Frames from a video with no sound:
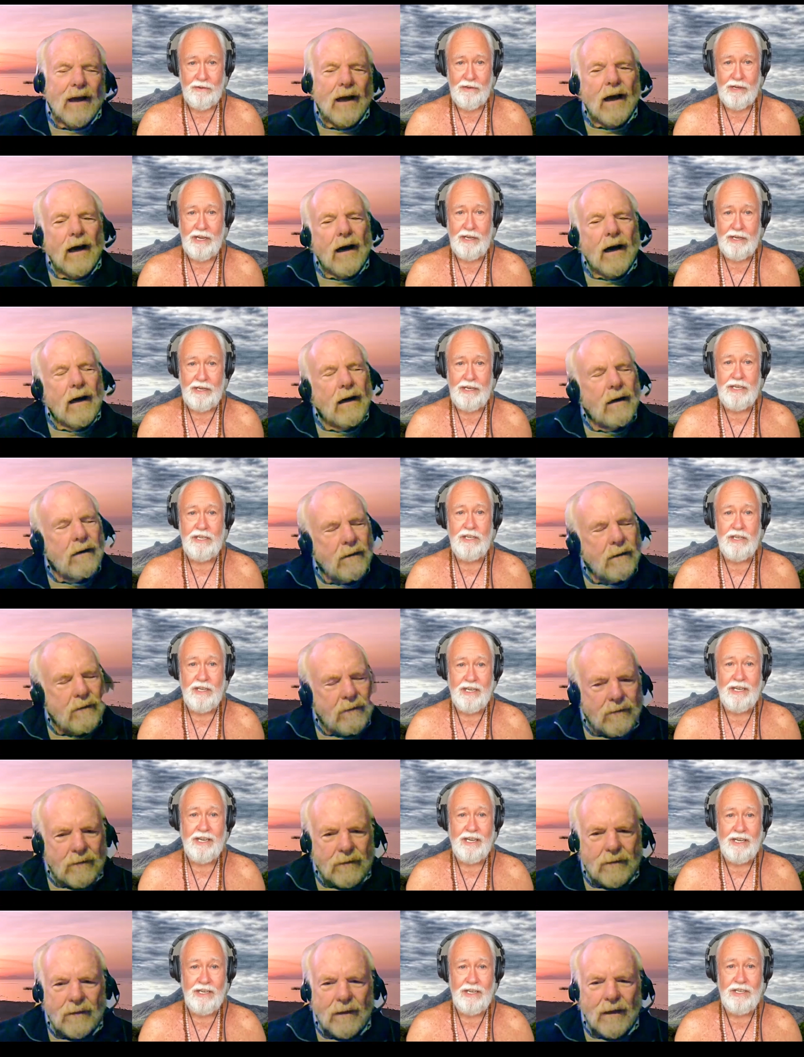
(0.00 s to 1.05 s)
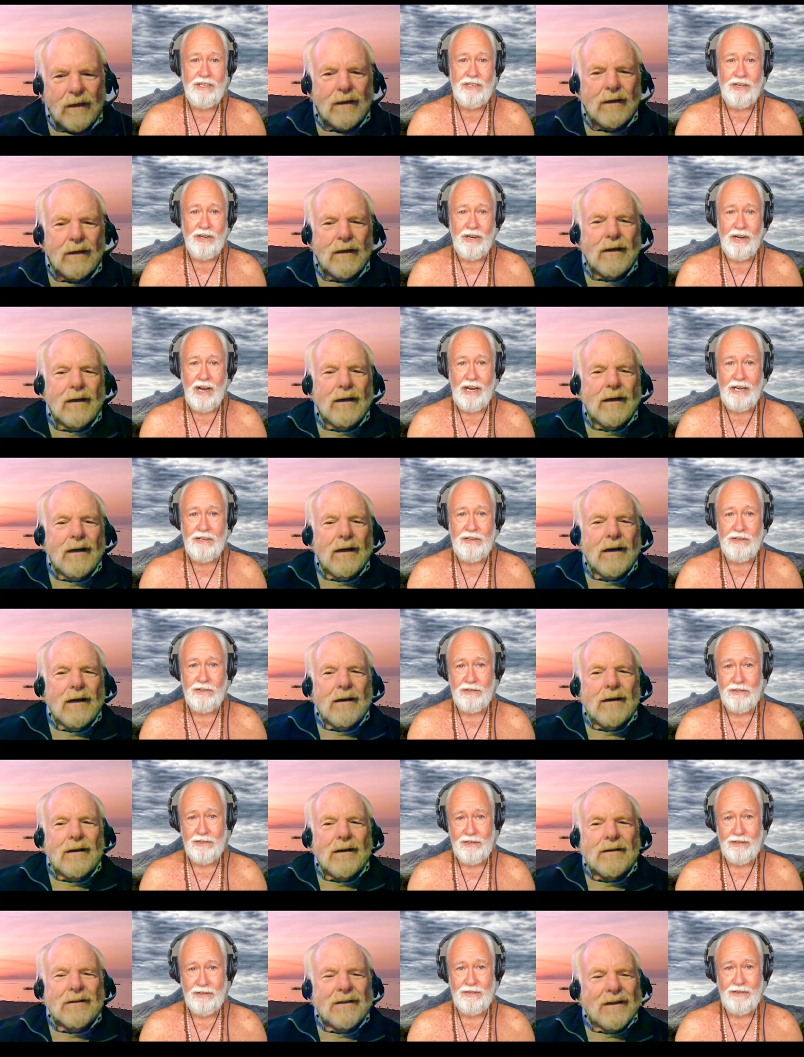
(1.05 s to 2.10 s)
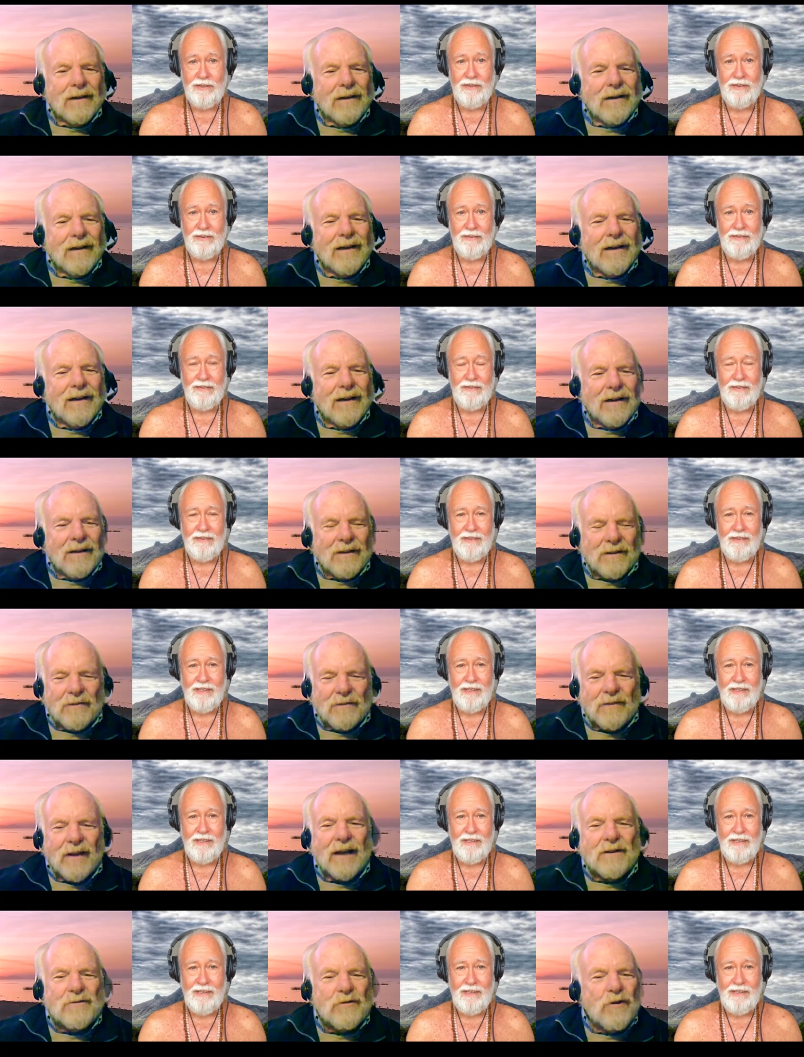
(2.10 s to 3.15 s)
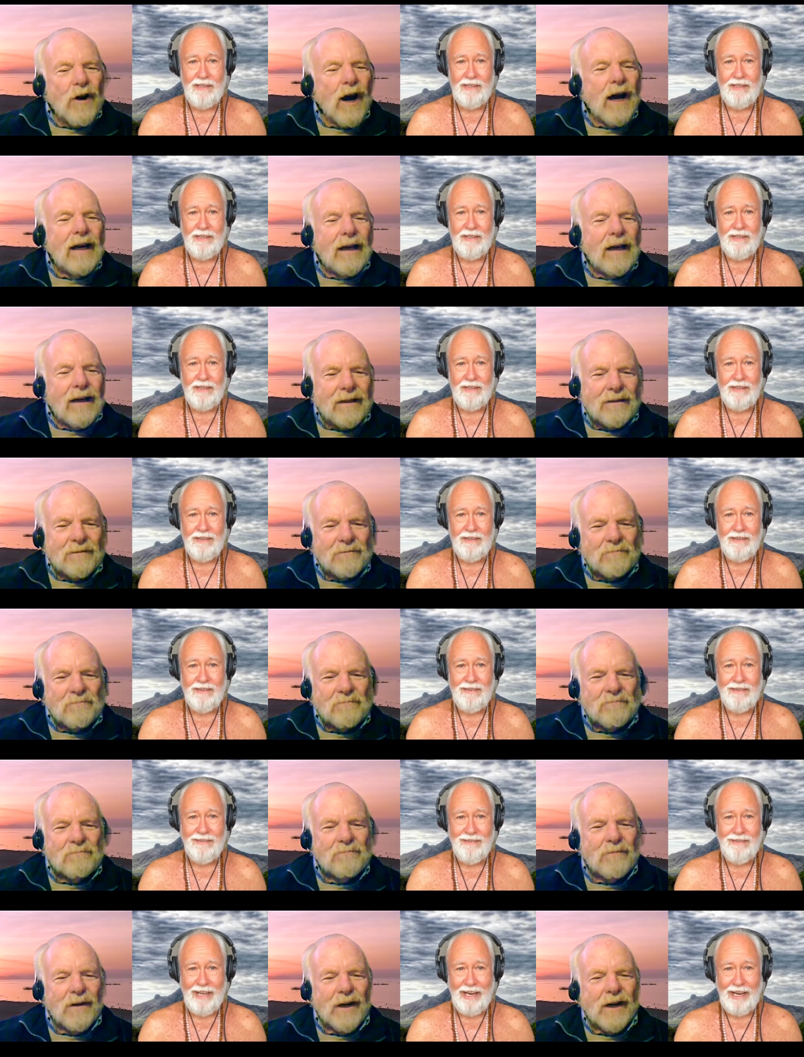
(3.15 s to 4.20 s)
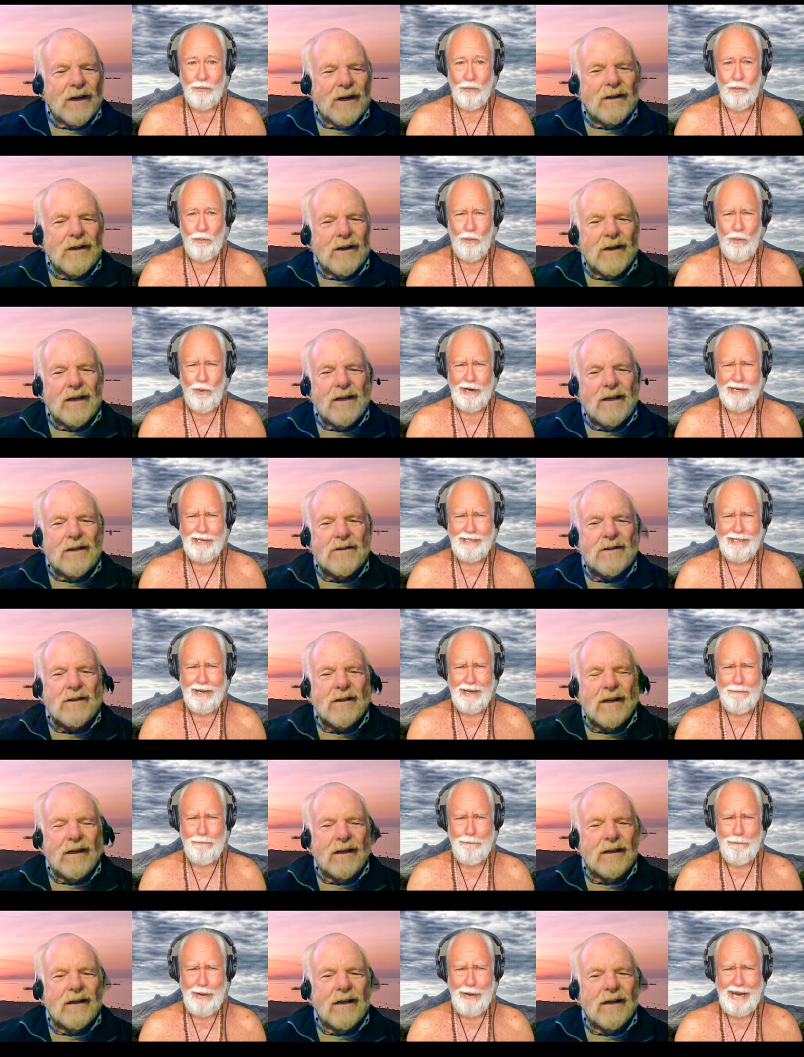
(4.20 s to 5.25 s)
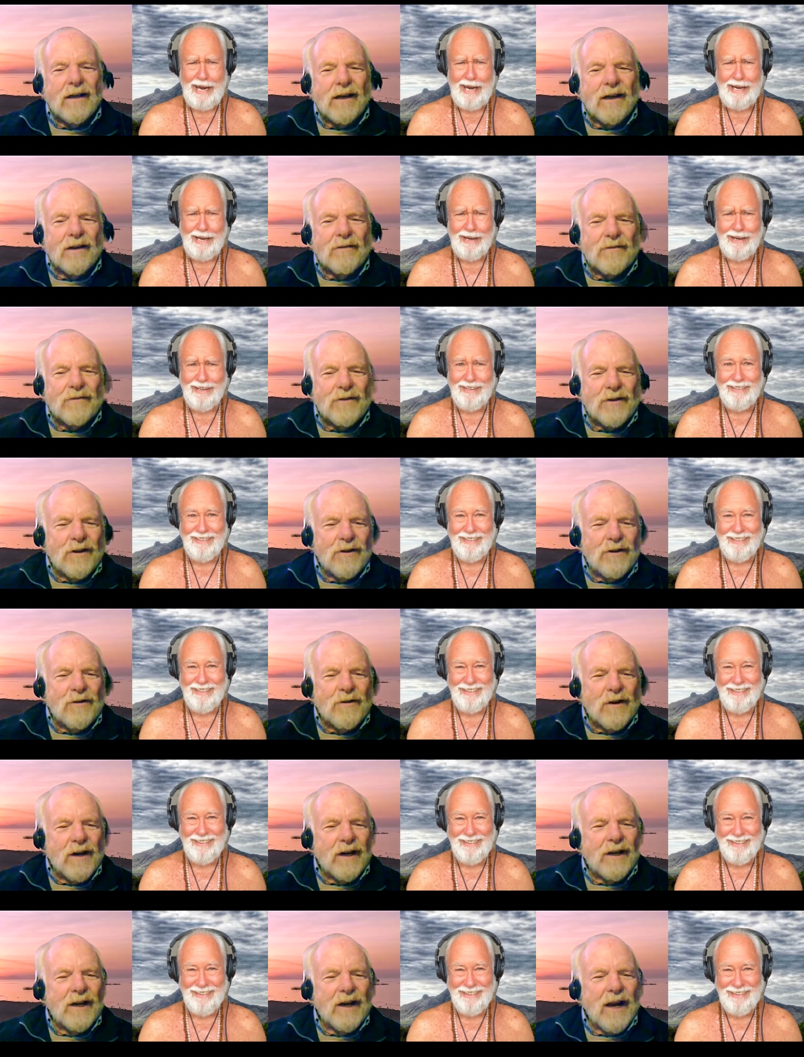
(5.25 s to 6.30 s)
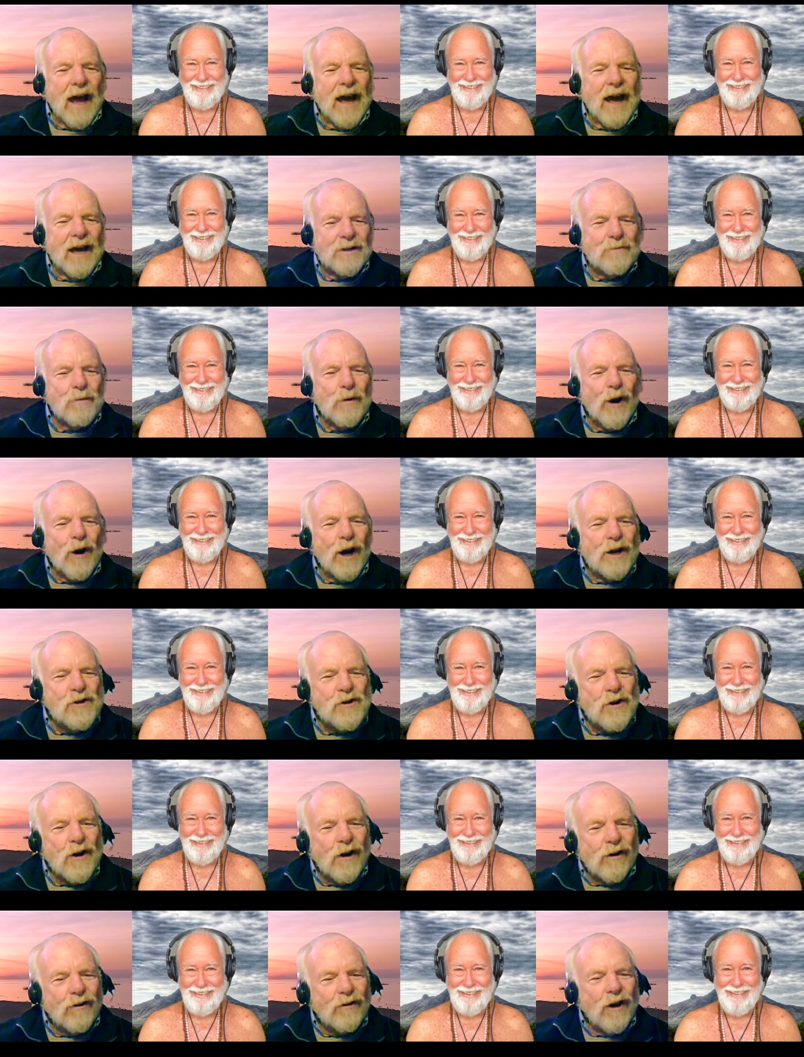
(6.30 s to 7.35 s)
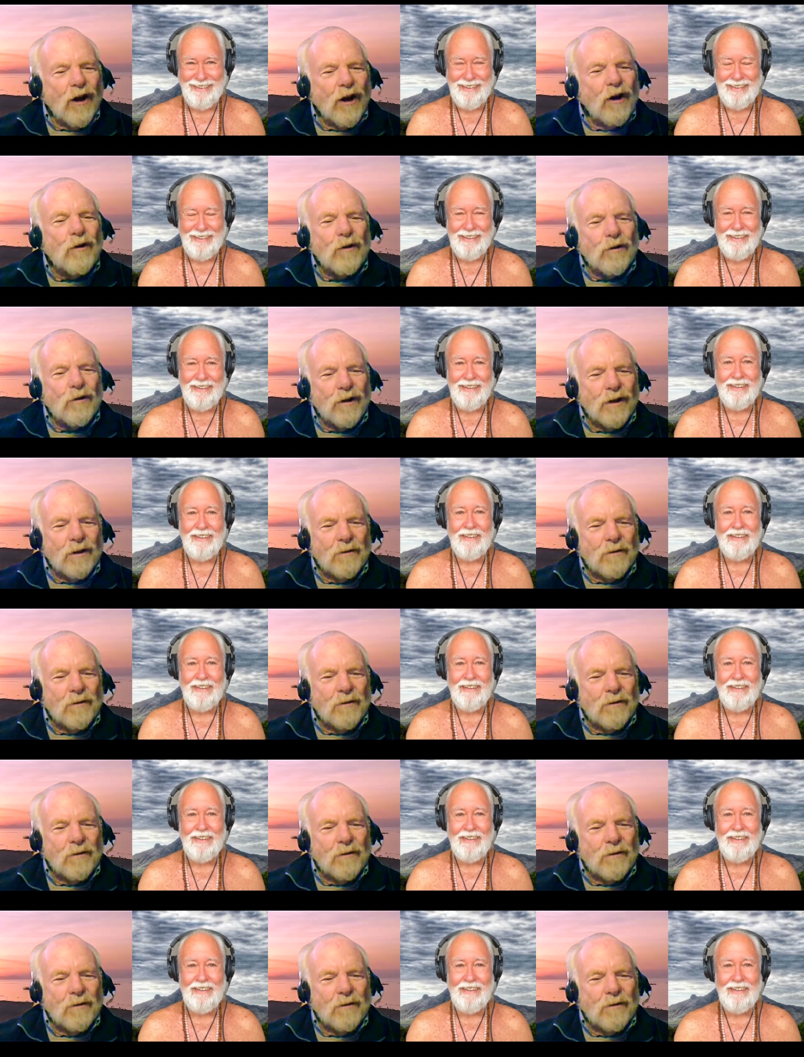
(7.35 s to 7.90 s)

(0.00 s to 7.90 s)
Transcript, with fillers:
Speaker 1: in conditioned consciousness.
Speaker 2: That's right but at what least it, it gives you an aspirational goal.